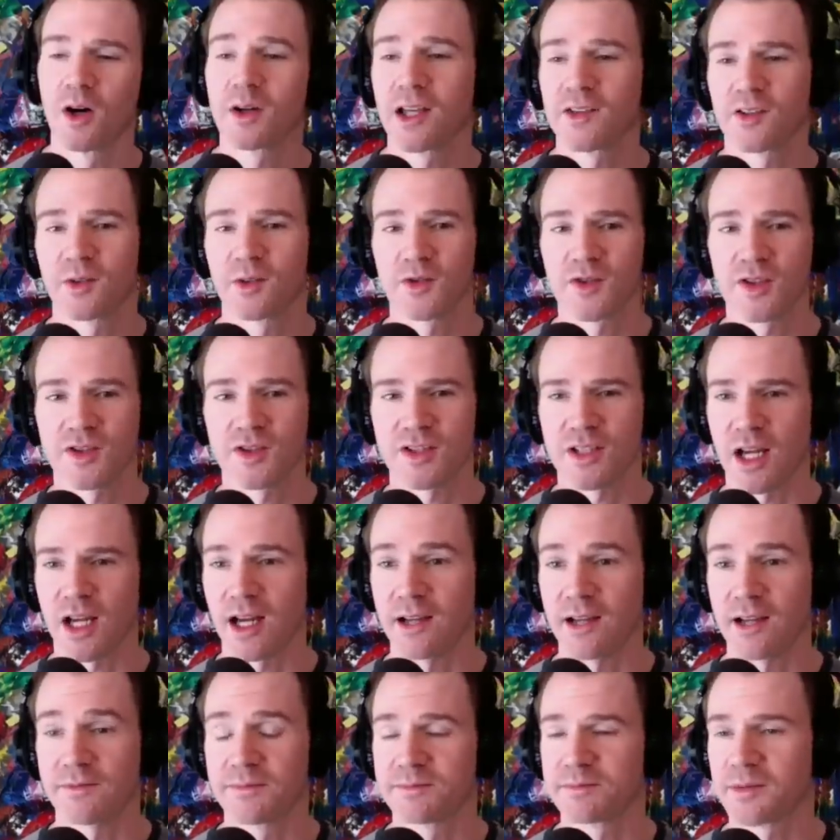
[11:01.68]
So just
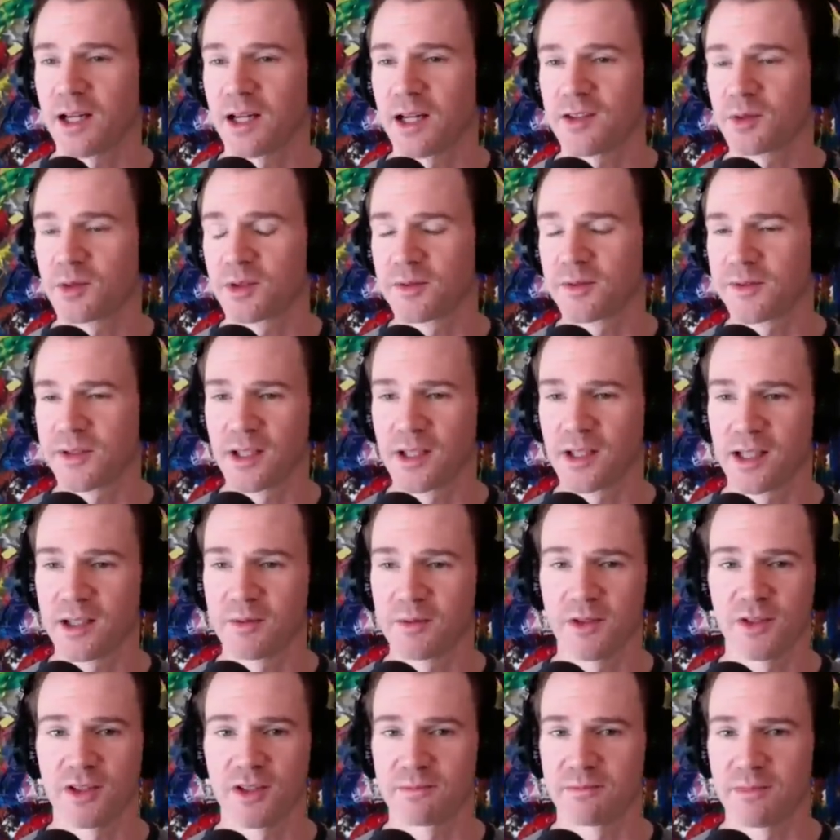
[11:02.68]
I sort of feel like
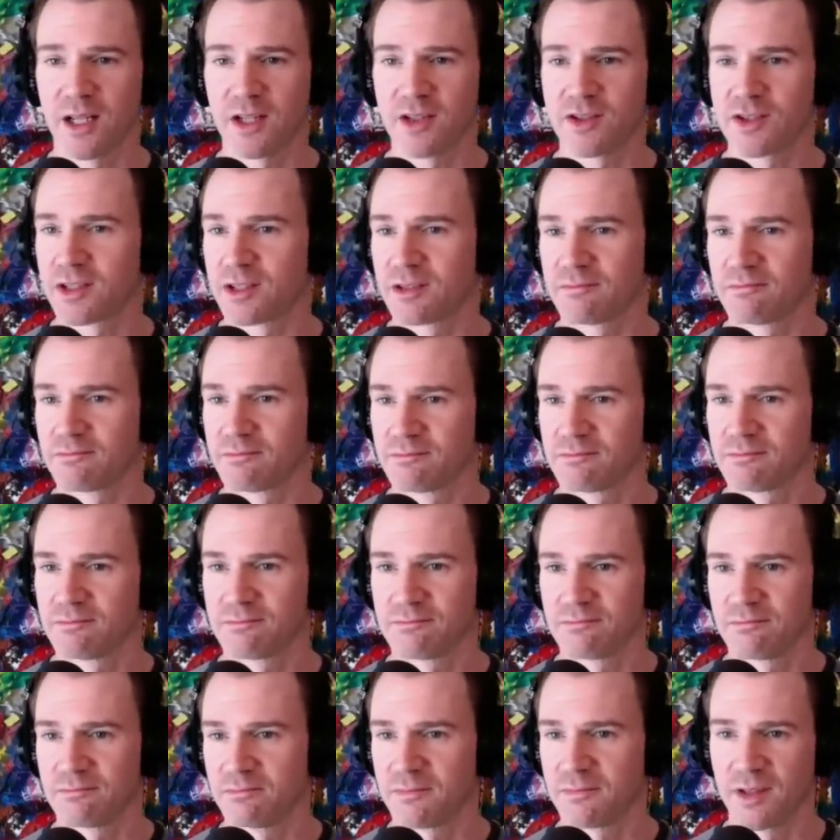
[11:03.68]
we should mention
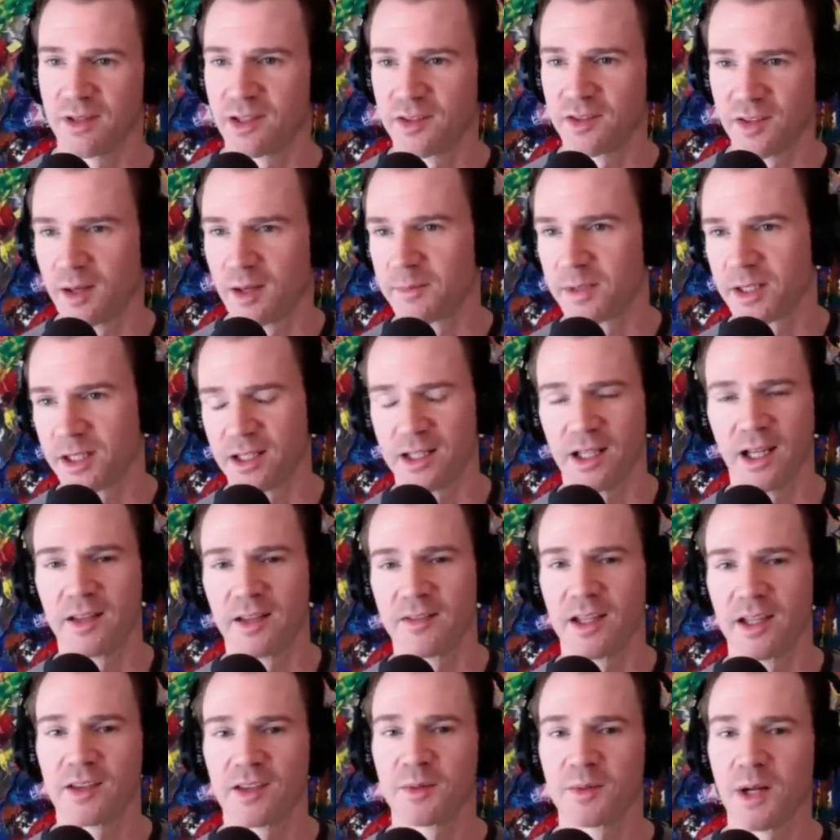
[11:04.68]
the summit
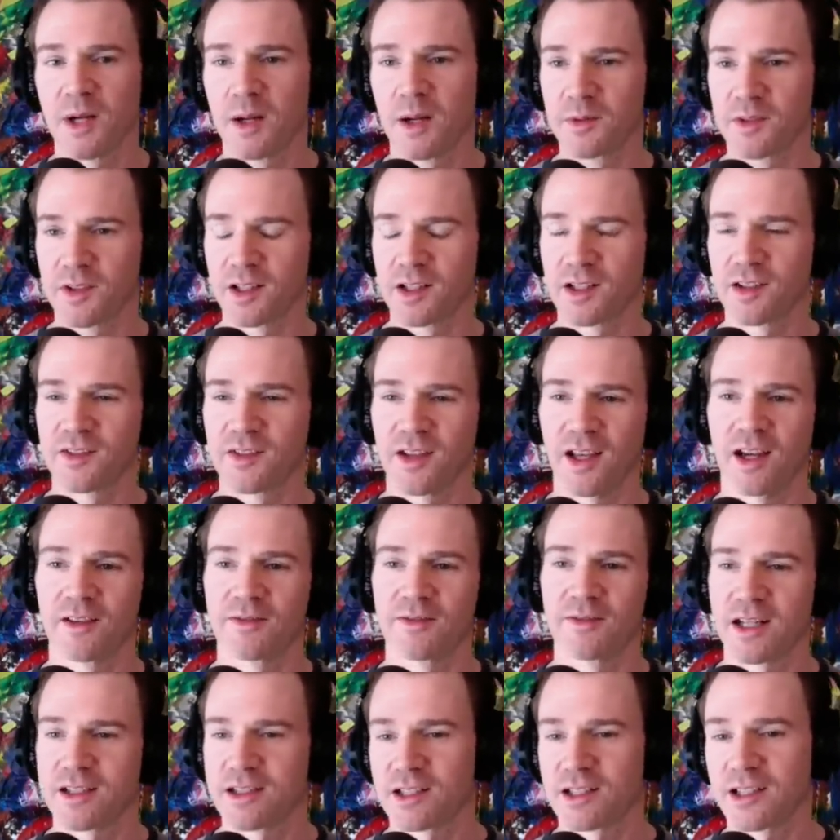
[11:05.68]
again. That's what I was going to say. I
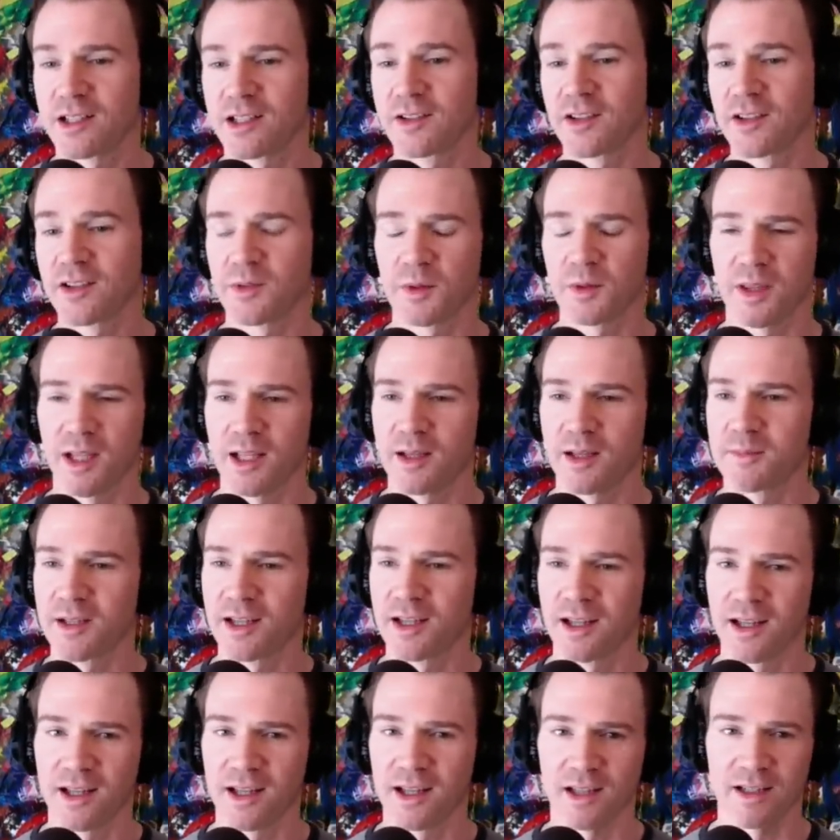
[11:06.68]
forgot to clear this with Amy
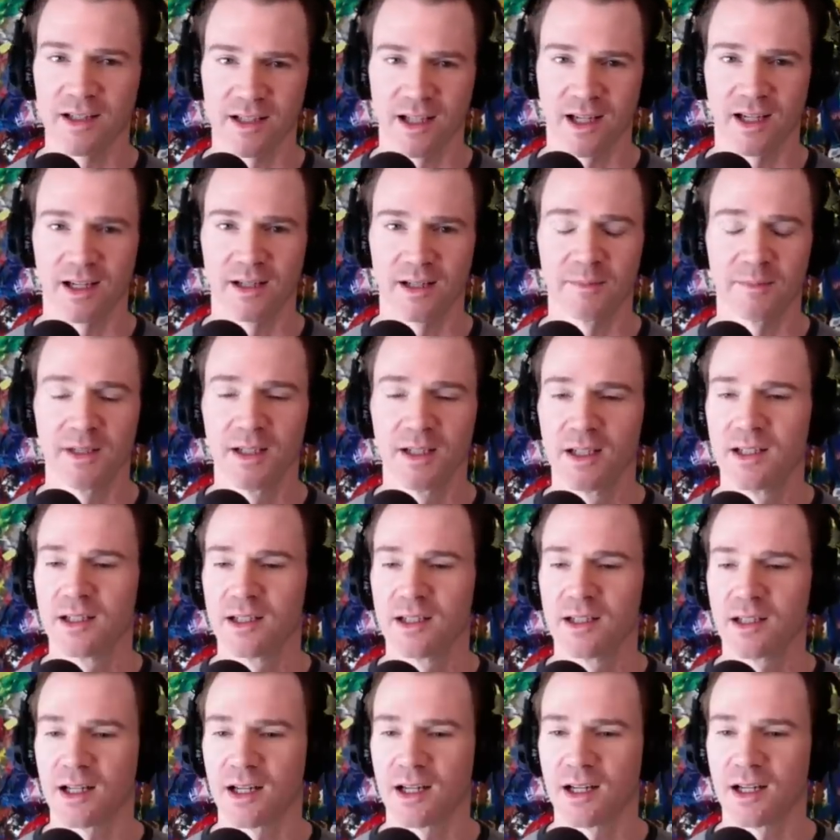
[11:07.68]
ahead of time.
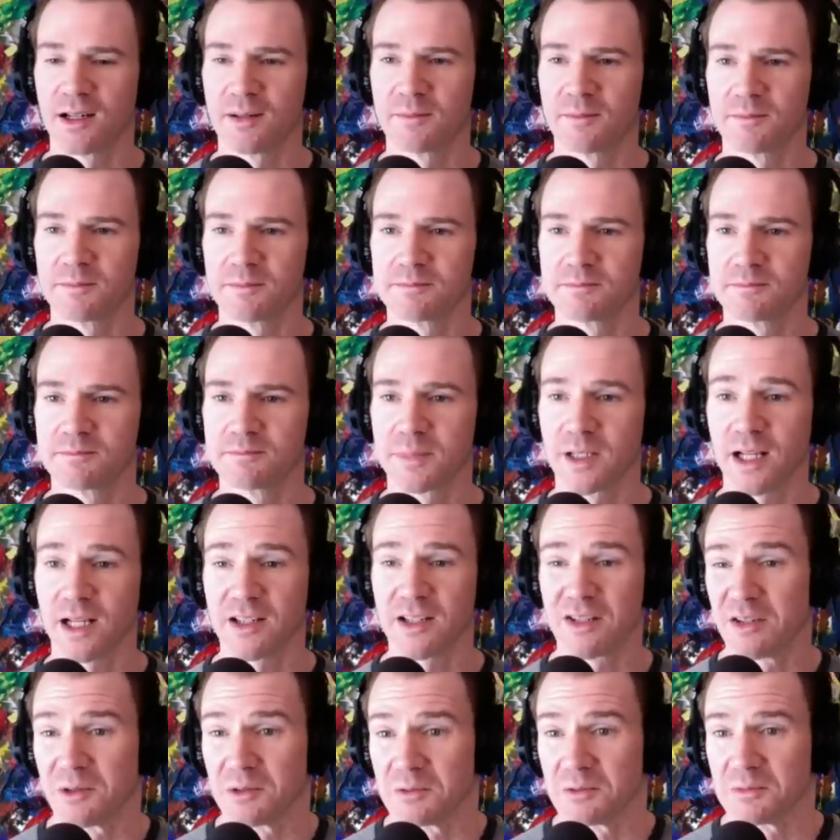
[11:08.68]
But I
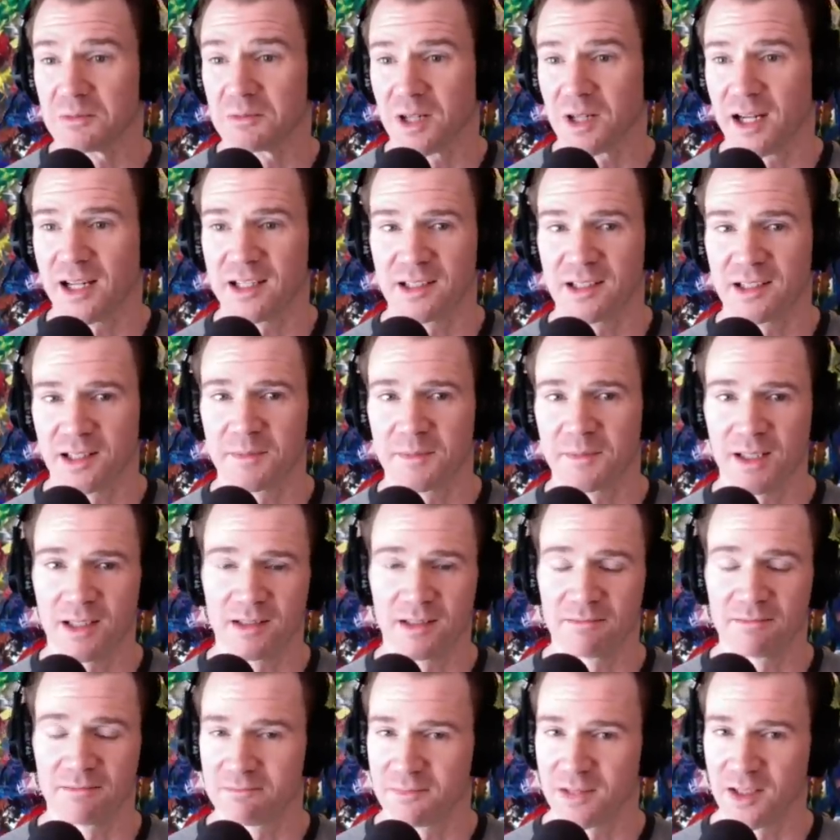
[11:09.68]
do, right? I
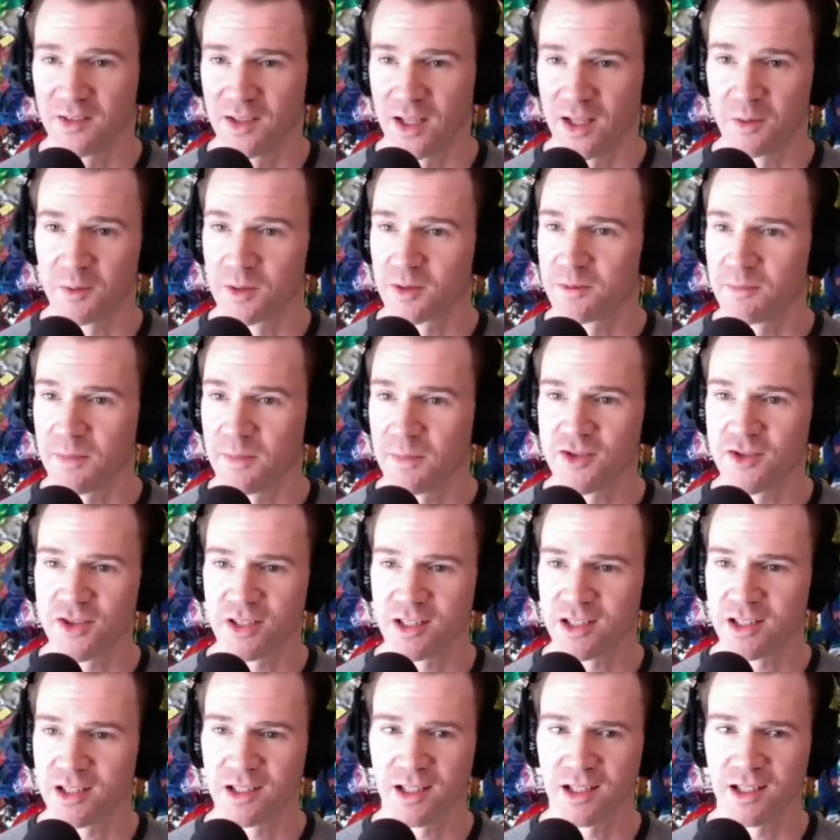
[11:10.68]
mean, is that worth
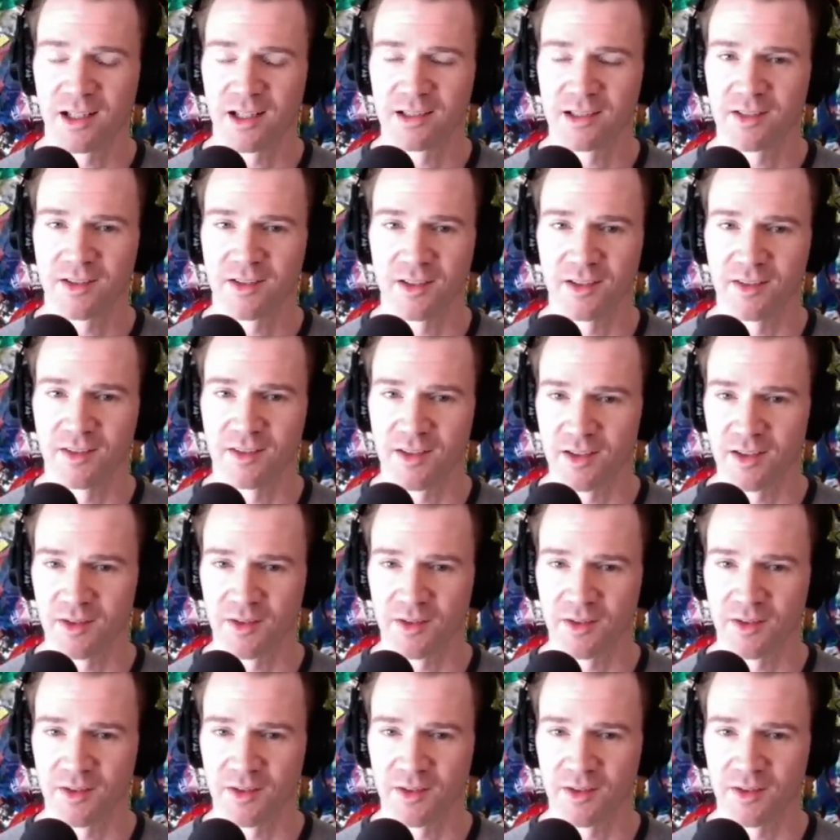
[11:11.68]
mentioning again? Since there's